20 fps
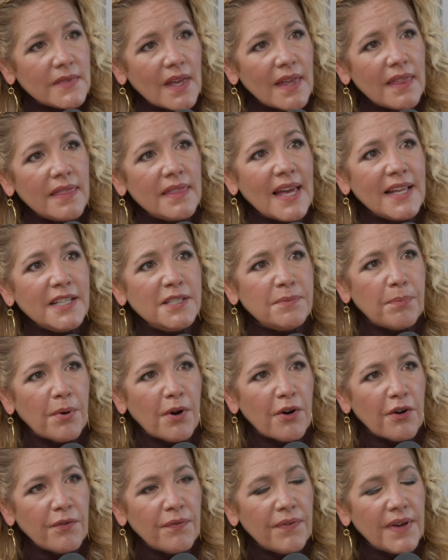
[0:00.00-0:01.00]
That's
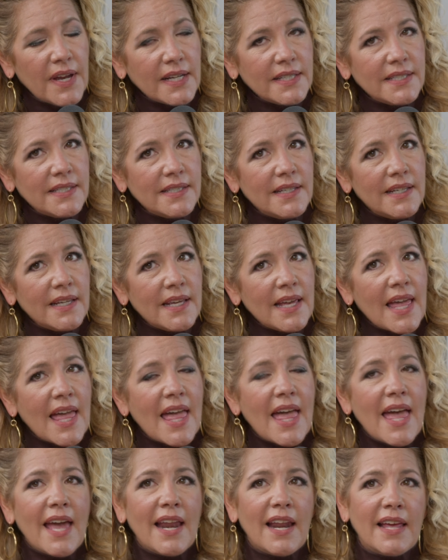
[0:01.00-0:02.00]
perfect.
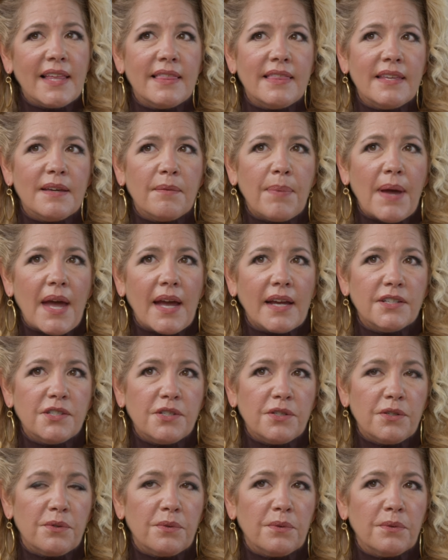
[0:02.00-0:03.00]
And I think back
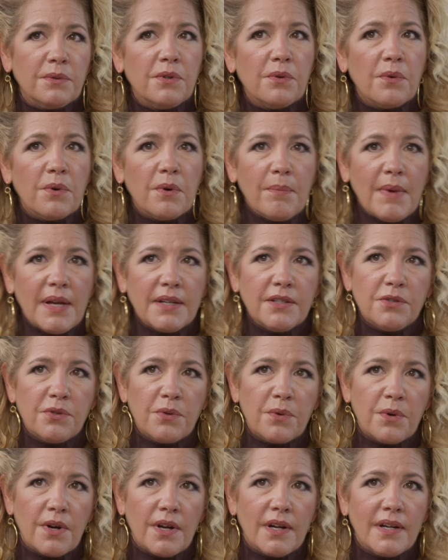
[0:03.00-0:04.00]
to your
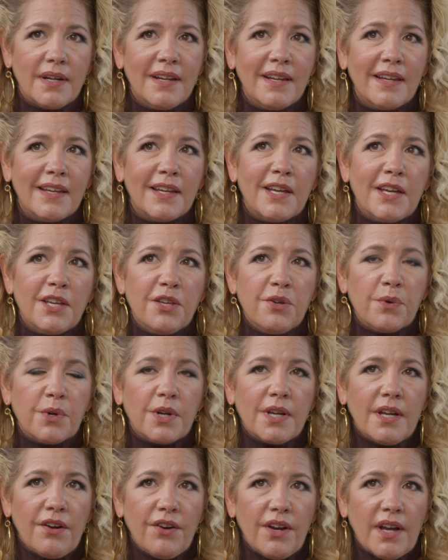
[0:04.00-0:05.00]
mentor, and you were
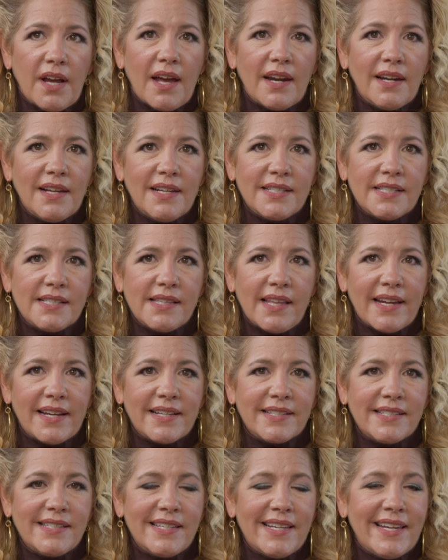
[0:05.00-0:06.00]
carrying on his
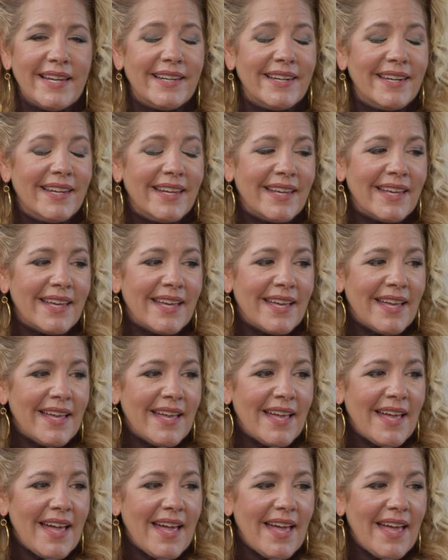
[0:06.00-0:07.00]
legacy,
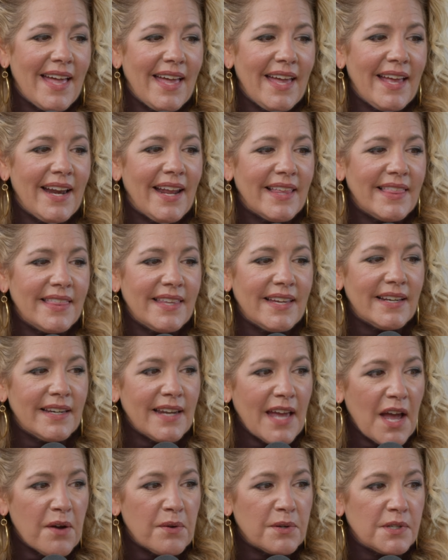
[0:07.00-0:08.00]
and I think
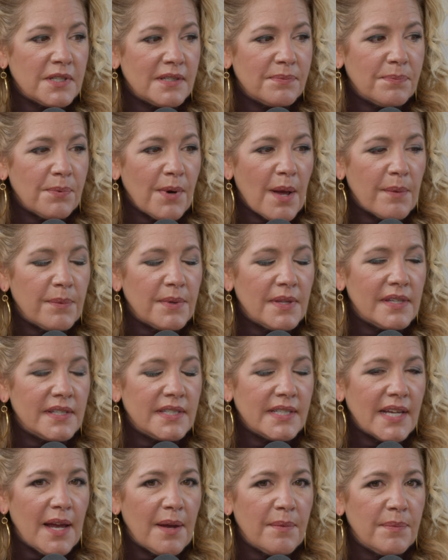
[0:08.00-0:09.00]
now is probably the
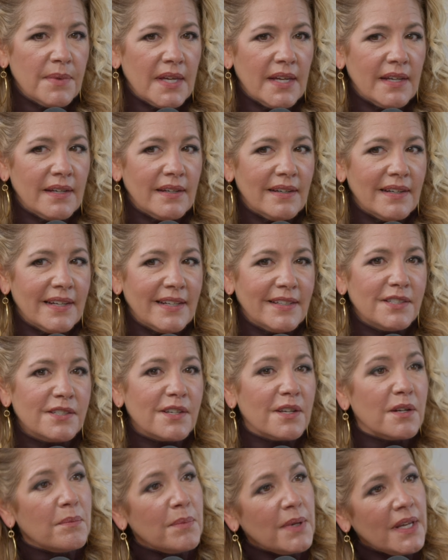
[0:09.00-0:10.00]
time that it's
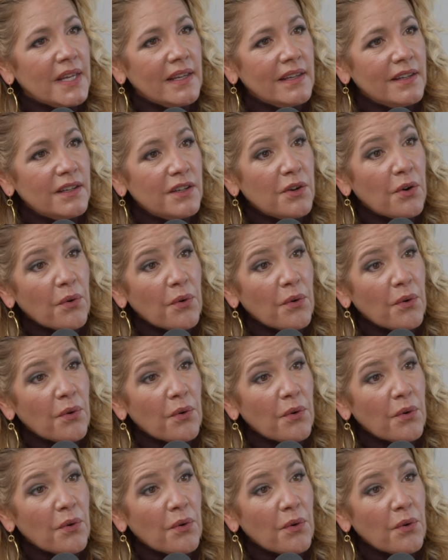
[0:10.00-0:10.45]
going to be